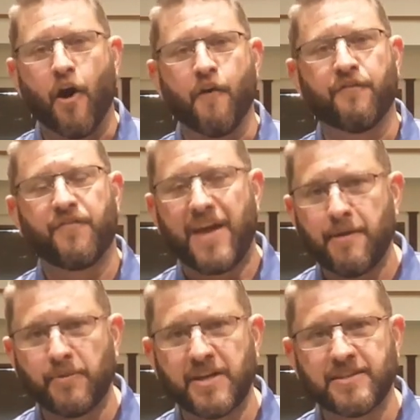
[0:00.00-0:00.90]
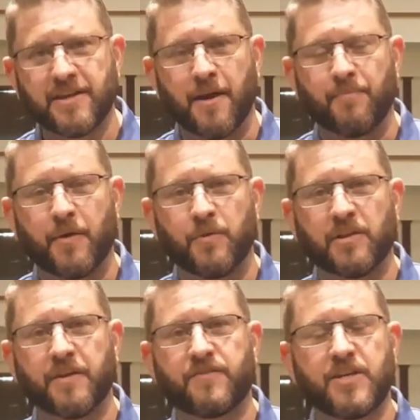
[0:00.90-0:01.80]
our families, um, that
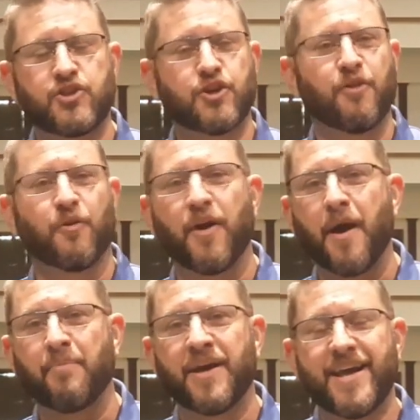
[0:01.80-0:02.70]
we lift each other